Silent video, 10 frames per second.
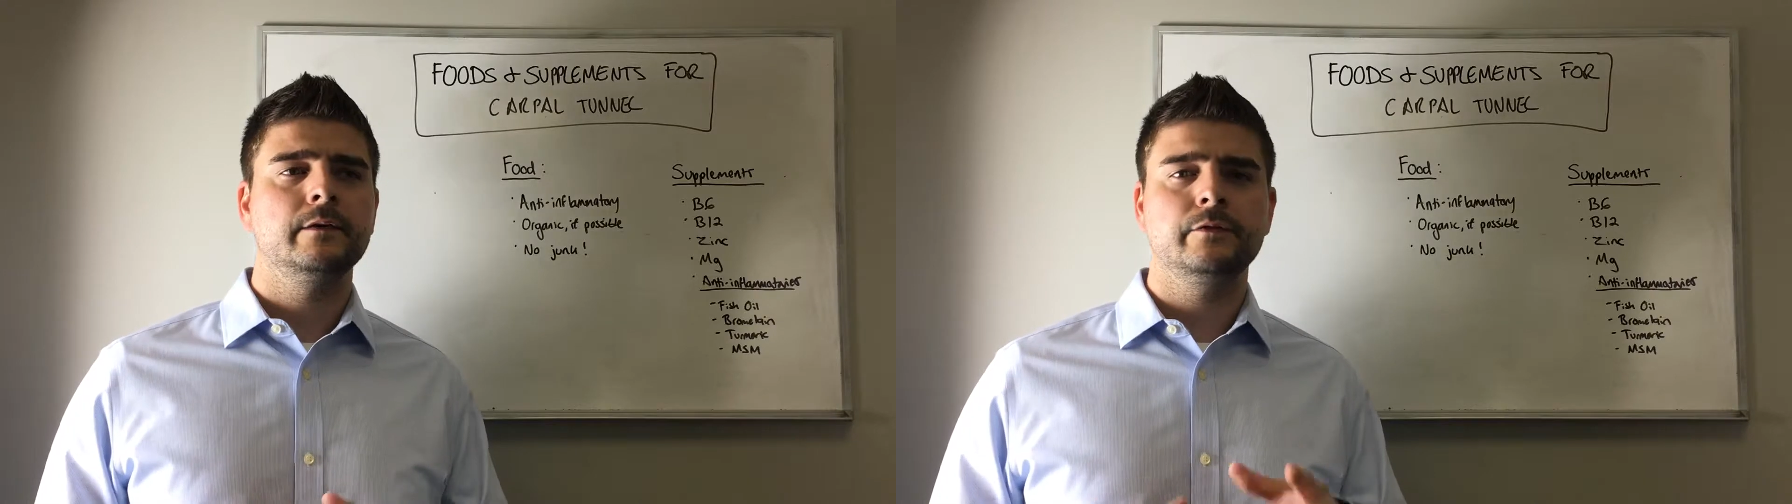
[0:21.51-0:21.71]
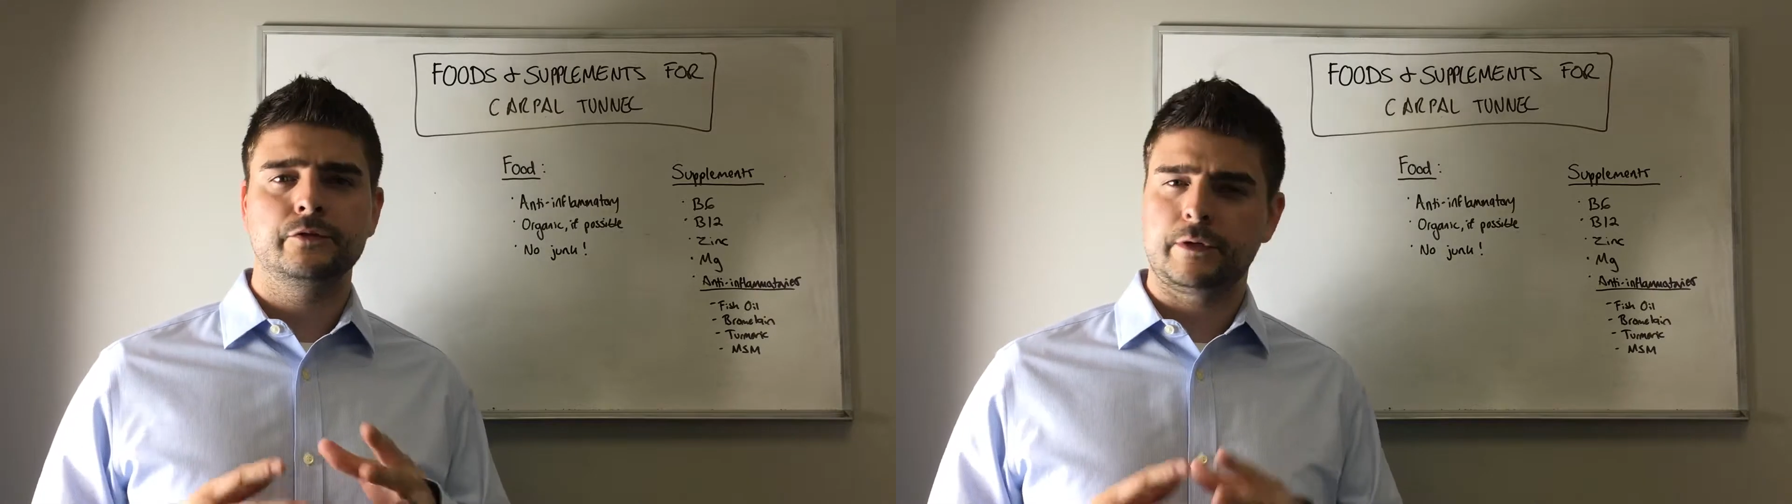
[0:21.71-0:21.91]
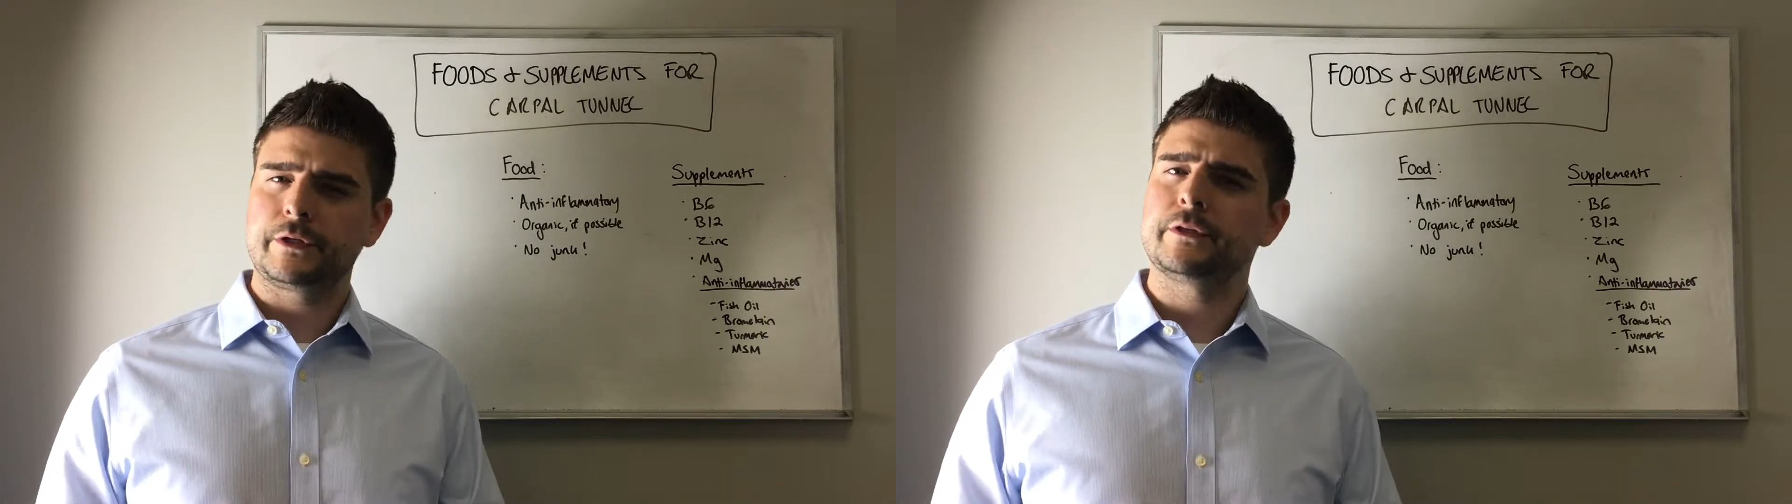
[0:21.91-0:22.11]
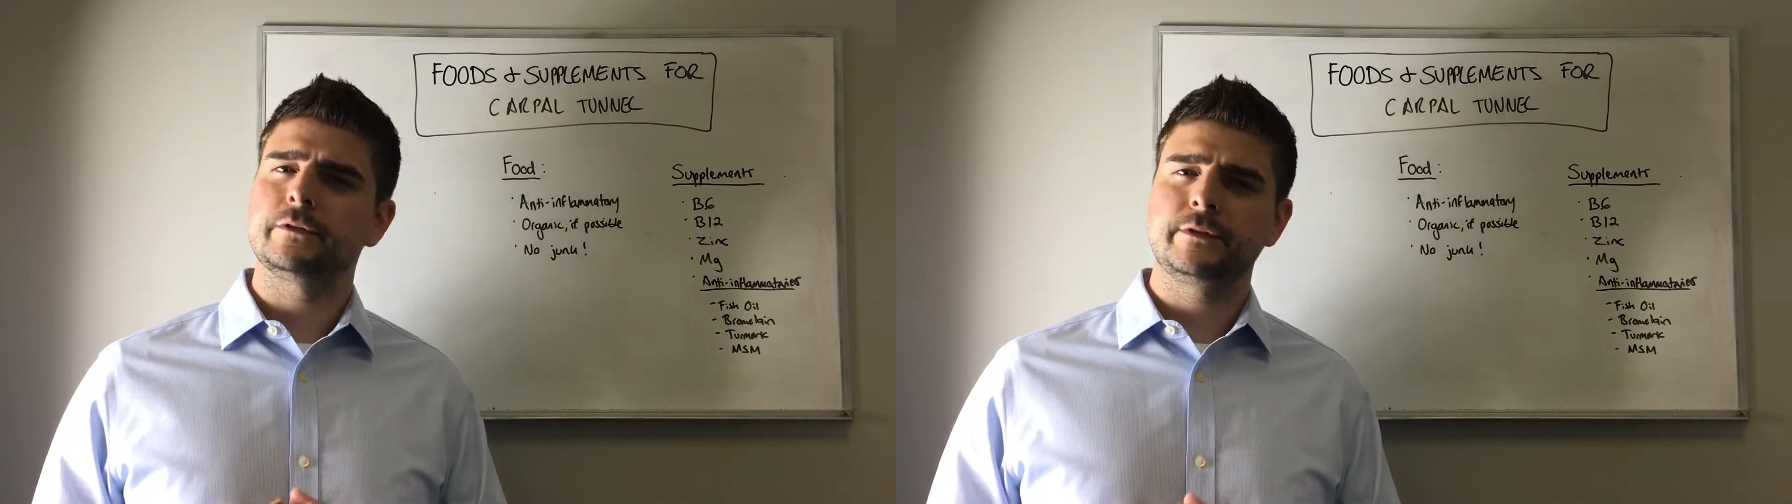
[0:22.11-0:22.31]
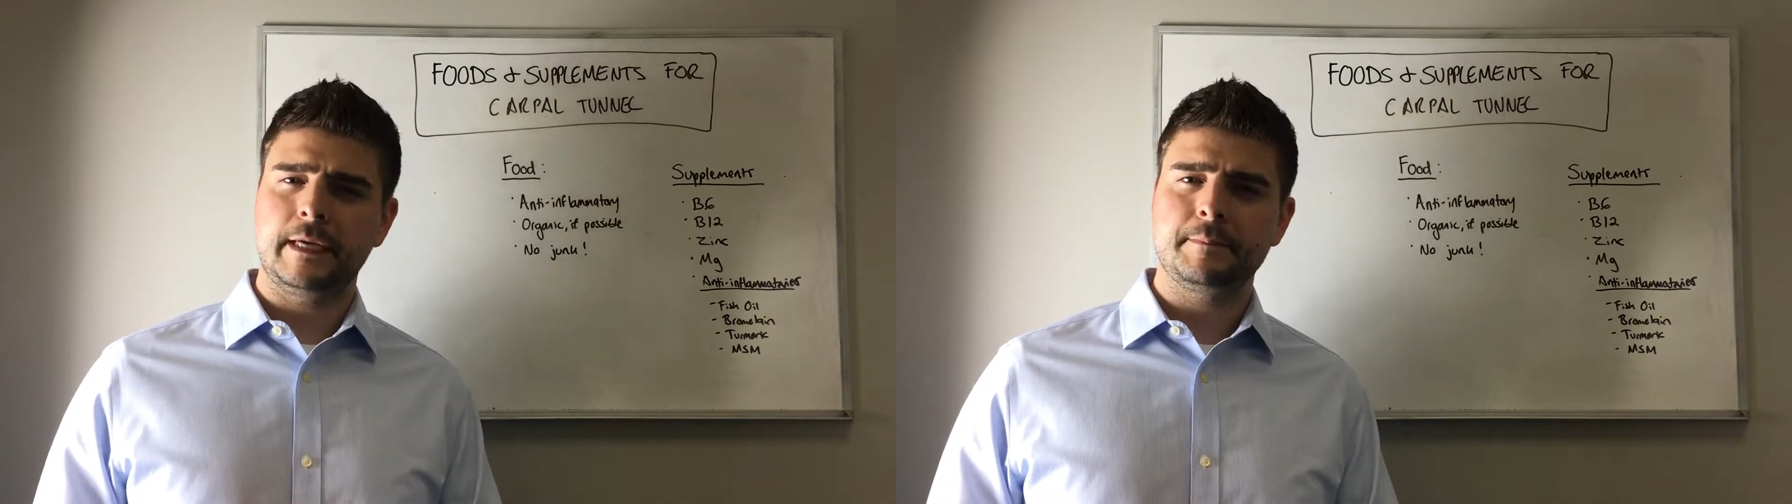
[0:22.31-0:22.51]

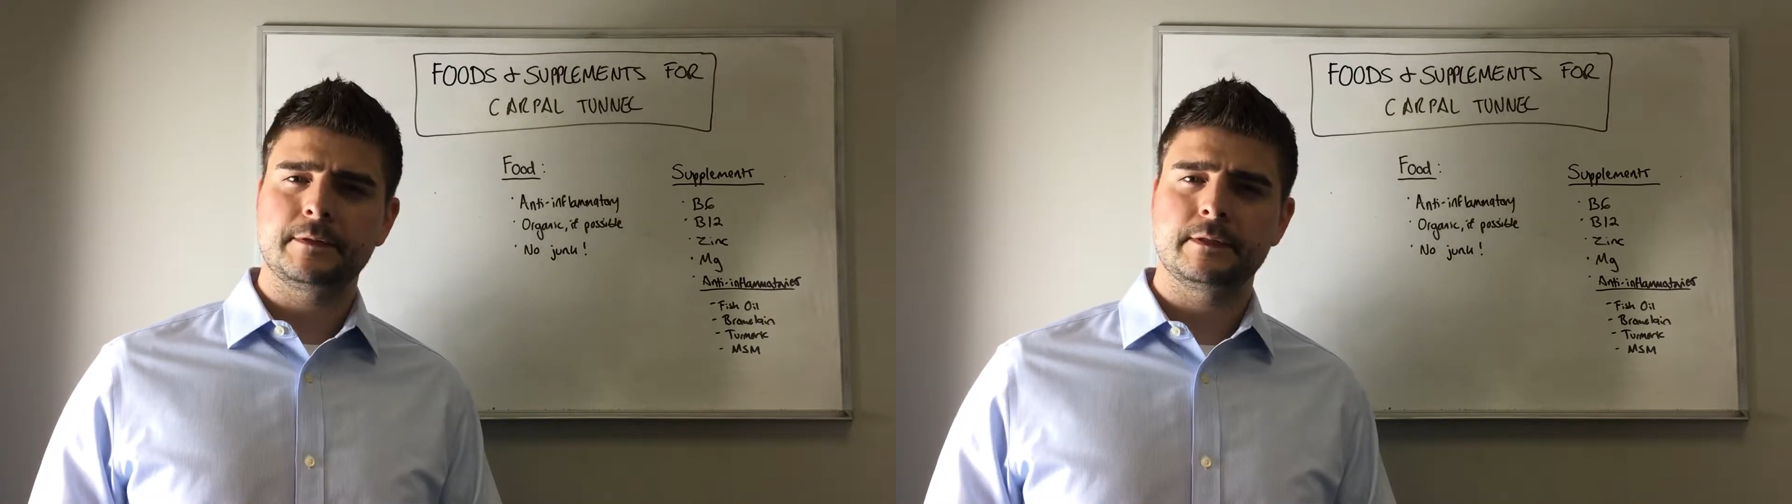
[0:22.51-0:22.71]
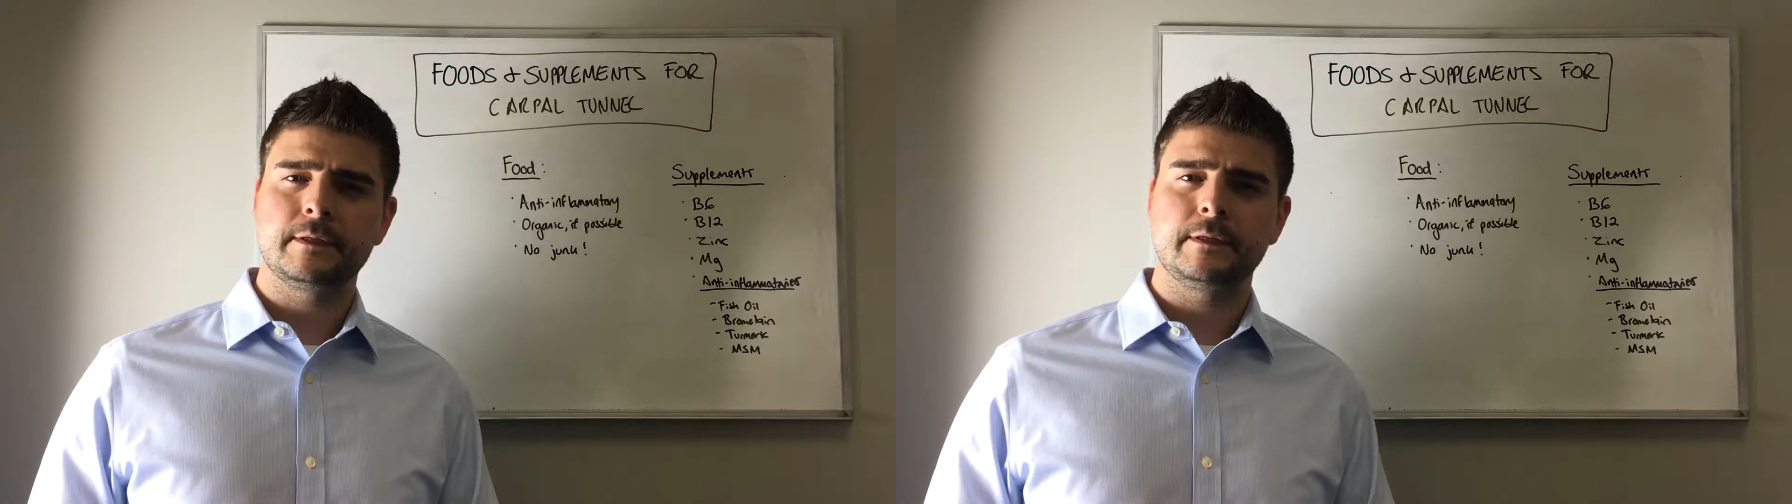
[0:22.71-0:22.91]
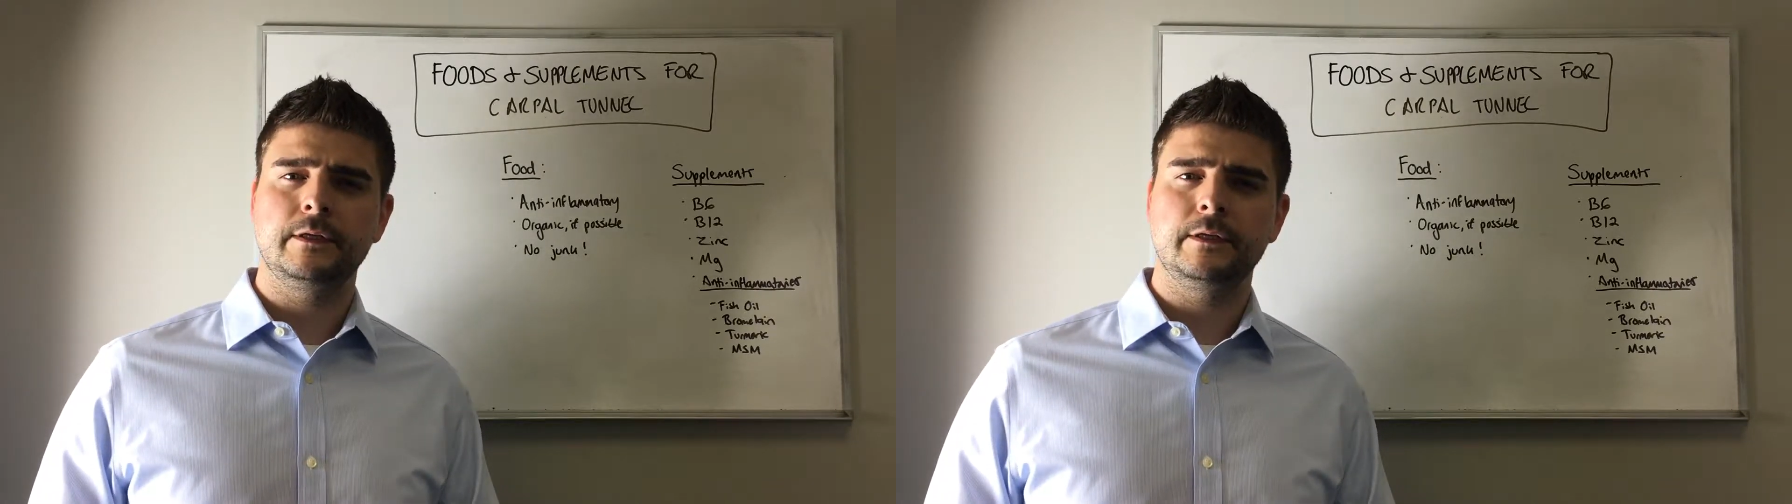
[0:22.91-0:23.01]
nutritional tips